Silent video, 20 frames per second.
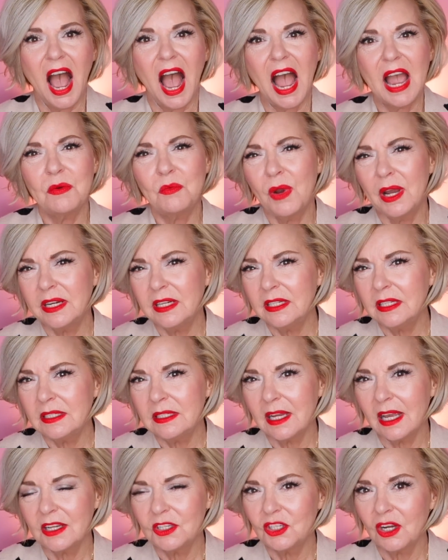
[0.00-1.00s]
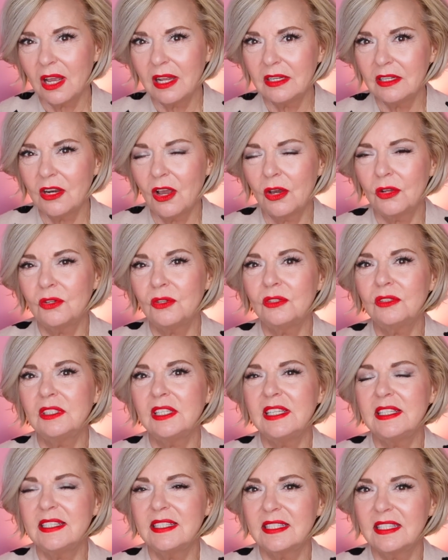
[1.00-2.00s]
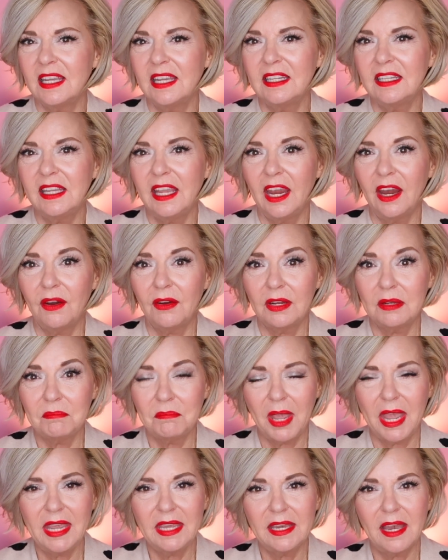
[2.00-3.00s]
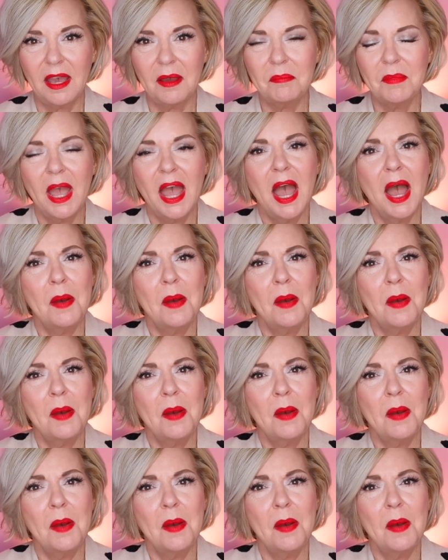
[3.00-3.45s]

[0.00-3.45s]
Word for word: I wanted to touch on not only skincare and makeup,